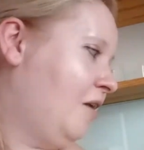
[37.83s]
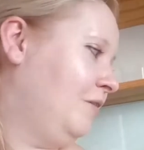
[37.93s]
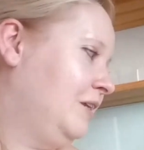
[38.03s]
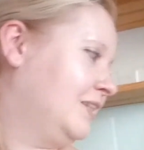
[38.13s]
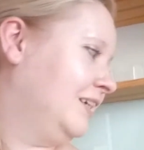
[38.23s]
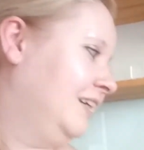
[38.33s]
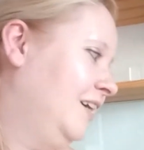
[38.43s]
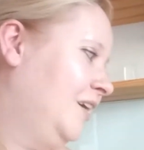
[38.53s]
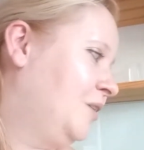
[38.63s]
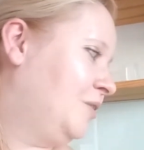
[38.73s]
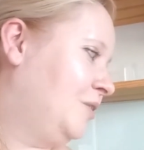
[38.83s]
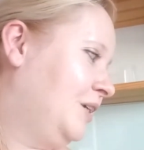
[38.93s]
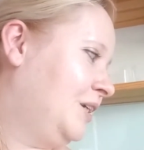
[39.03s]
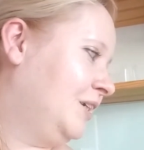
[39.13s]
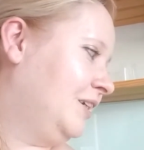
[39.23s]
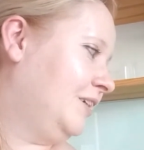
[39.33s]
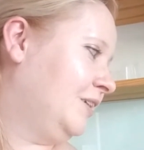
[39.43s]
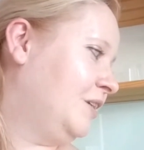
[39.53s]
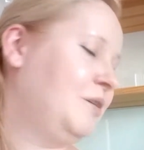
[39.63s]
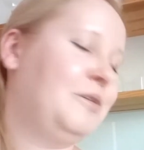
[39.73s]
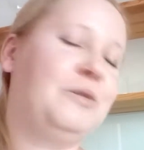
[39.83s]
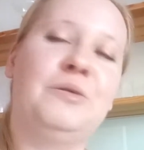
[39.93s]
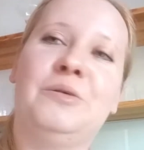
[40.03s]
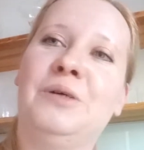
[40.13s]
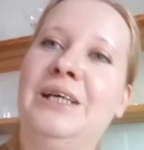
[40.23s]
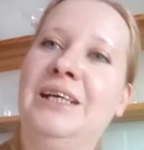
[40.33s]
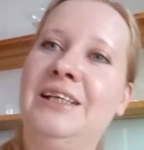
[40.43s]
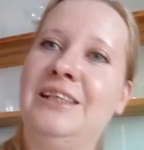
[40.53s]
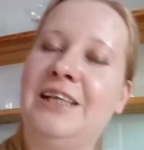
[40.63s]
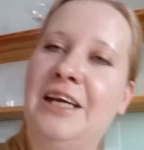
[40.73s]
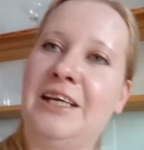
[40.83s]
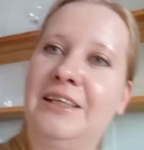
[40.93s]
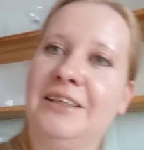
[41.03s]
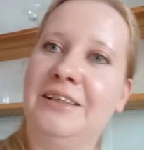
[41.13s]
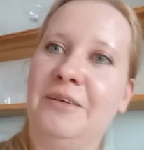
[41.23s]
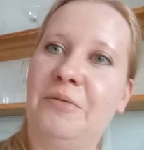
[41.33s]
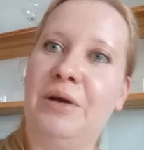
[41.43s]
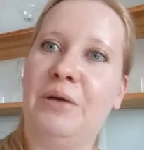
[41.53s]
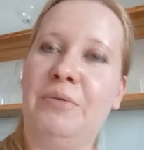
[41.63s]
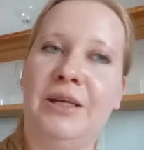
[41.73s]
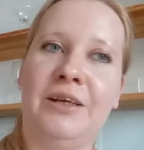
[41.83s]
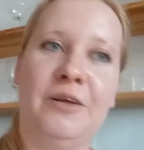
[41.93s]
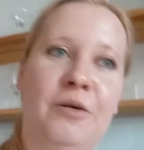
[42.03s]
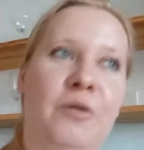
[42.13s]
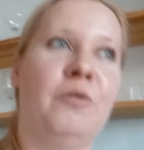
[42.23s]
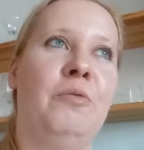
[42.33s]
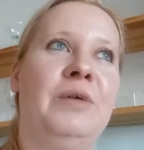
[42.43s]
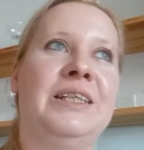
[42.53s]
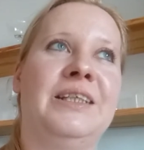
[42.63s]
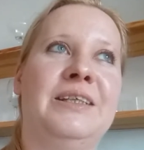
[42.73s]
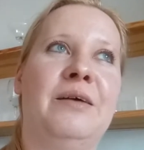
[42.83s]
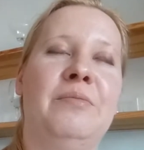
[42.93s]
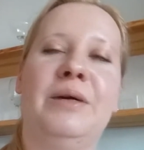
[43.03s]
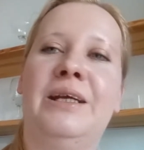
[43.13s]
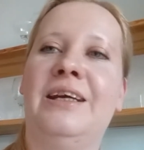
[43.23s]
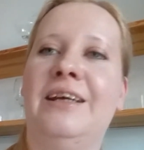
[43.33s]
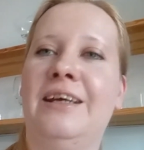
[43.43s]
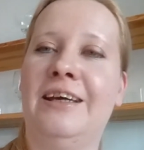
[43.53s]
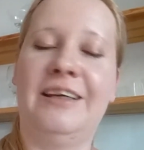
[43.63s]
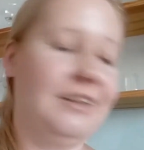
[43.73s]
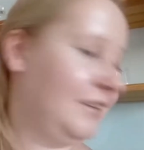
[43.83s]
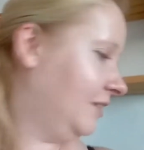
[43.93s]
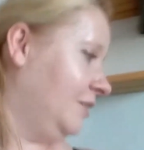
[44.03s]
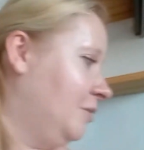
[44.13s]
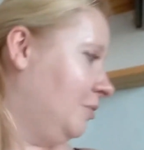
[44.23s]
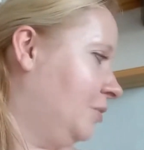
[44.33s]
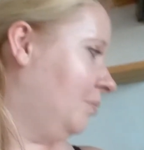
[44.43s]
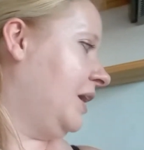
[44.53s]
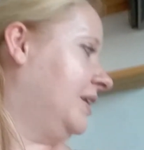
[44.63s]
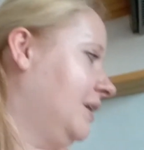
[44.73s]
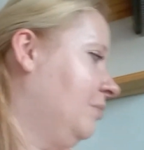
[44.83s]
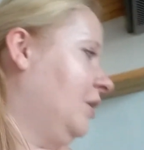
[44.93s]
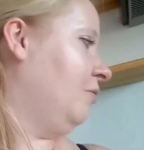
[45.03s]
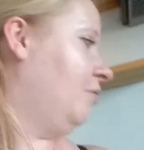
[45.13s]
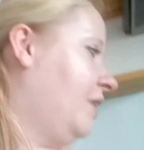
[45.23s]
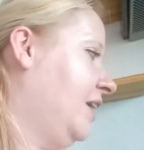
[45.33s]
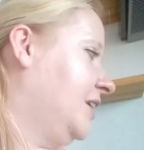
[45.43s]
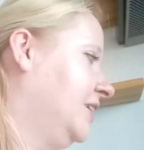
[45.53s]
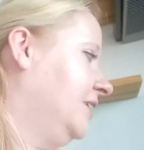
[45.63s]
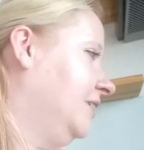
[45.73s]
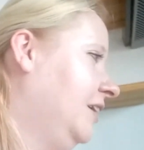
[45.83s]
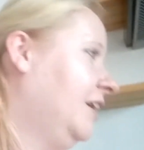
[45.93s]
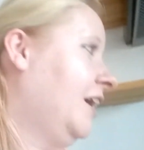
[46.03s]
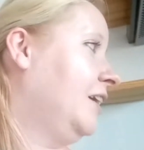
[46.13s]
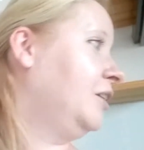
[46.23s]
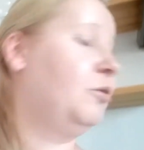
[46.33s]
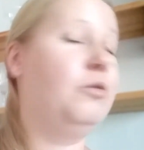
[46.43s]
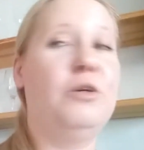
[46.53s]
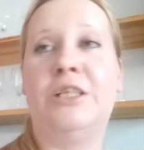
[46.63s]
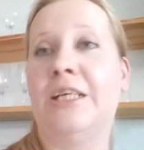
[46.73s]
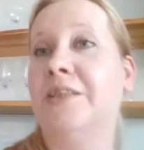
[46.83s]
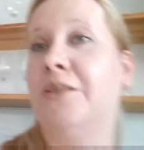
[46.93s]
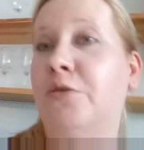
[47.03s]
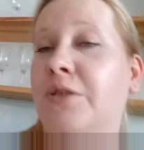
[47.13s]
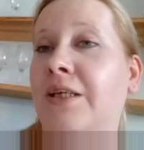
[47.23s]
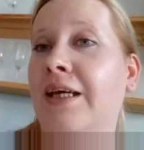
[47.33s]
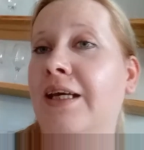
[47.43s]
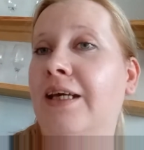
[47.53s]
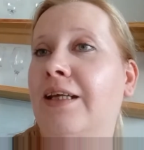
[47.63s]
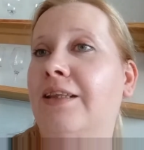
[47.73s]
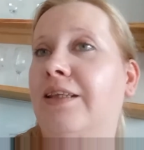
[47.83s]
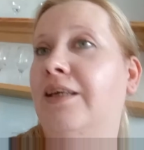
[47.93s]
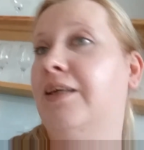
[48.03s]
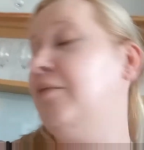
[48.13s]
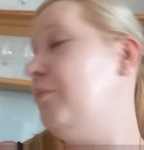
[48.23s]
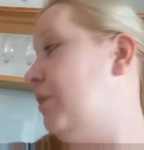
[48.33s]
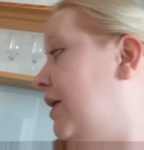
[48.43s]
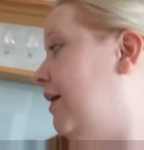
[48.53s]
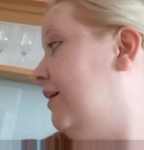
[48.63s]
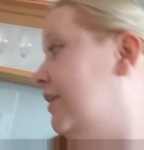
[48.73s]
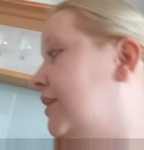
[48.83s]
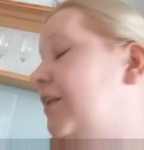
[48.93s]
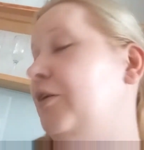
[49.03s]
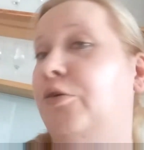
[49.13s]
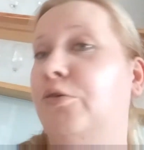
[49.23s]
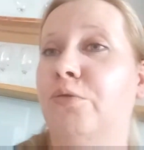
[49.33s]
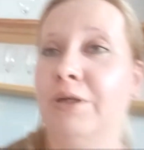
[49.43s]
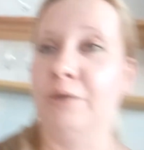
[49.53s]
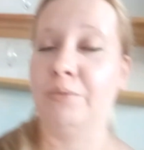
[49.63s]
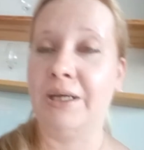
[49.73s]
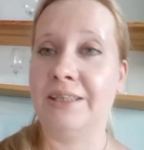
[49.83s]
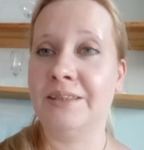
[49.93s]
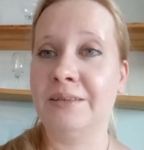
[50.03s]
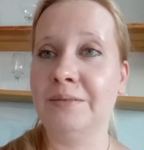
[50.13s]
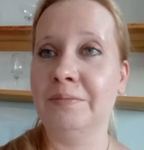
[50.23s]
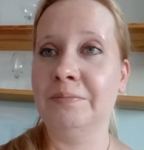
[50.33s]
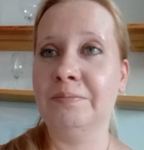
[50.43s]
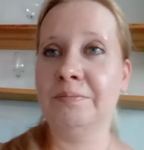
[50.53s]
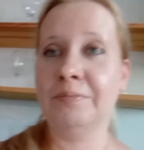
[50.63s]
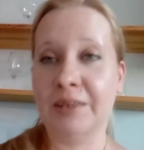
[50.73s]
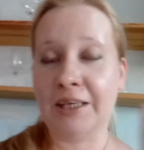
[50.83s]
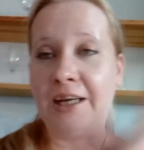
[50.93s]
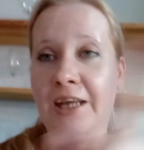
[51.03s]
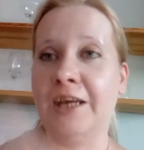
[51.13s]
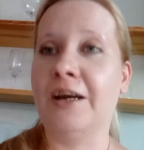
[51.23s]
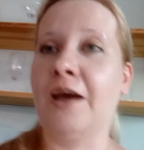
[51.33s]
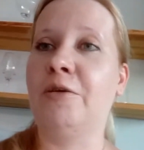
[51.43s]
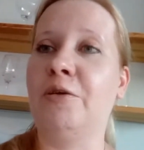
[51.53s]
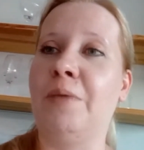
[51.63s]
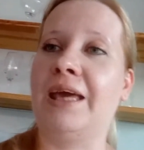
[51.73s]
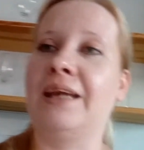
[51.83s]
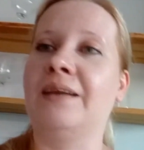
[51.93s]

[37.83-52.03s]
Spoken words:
it's traditional to take when we go visit somebody and to bake something fresh, nice, or just use the bananas that you don't want to waste. And here how you make it.